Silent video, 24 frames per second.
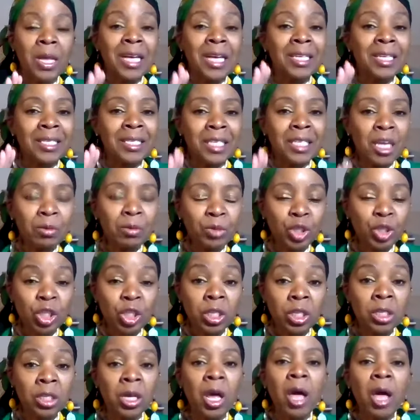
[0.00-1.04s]

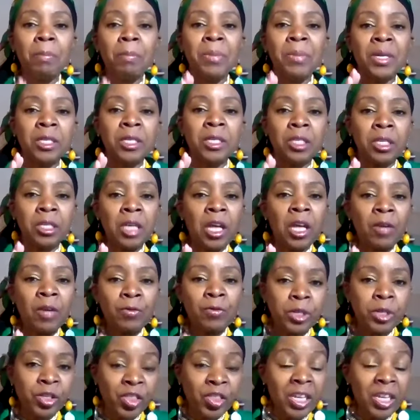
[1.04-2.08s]
exemption
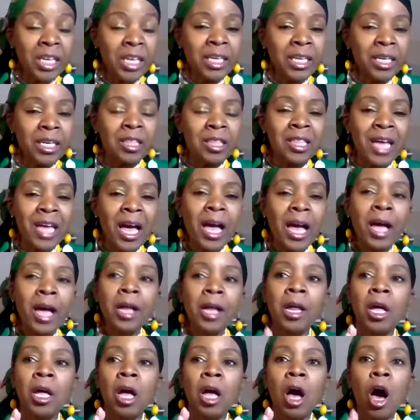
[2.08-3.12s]
if thinking
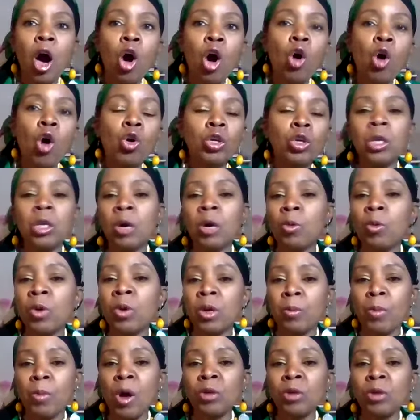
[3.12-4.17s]
that, oh,
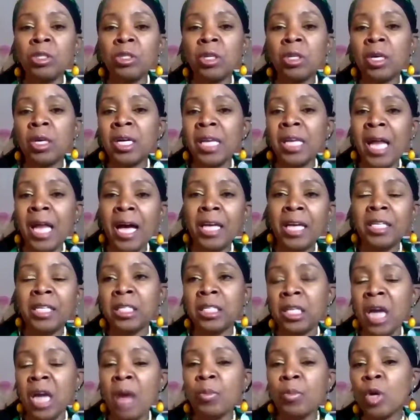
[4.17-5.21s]
what most of the clients
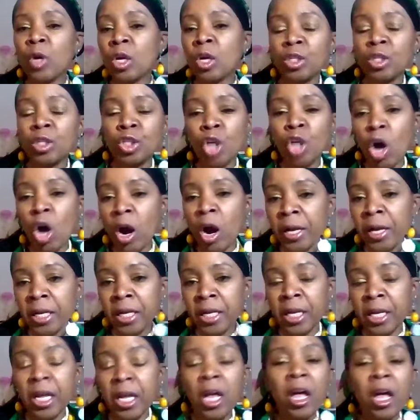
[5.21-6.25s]
that I'm going to
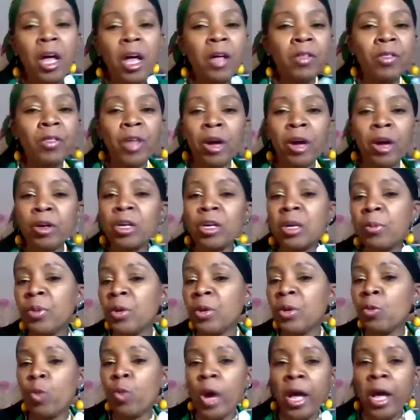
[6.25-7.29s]
target, they're going to
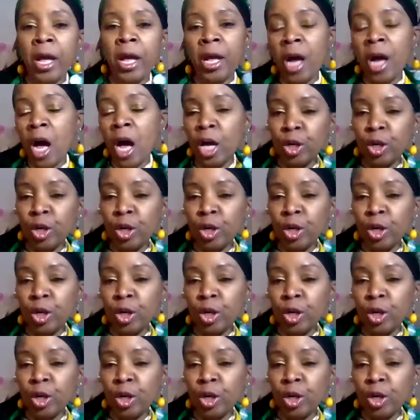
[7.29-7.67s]
be way